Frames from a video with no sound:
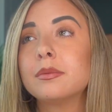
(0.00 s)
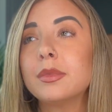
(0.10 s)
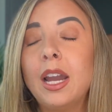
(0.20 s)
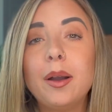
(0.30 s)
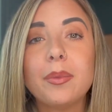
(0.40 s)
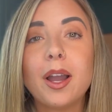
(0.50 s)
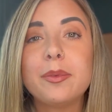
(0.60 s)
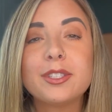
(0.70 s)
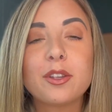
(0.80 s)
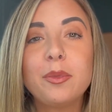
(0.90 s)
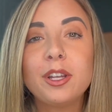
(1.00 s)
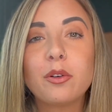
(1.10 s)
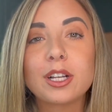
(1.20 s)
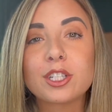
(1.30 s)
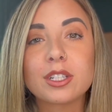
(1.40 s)
Yeah, I mean, so many
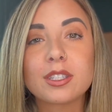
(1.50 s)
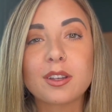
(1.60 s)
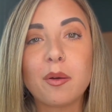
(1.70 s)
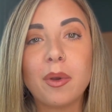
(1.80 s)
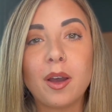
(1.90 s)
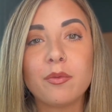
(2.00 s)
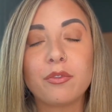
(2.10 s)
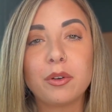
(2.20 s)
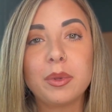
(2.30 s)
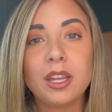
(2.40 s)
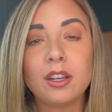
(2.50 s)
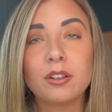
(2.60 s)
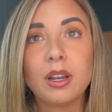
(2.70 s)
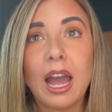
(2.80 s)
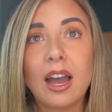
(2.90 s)
questions come up for me,
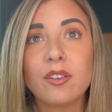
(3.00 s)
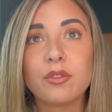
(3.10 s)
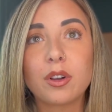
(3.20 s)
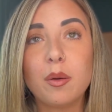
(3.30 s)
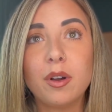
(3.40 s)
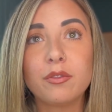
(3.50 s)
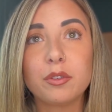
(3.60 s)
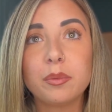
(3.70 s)
or have come up for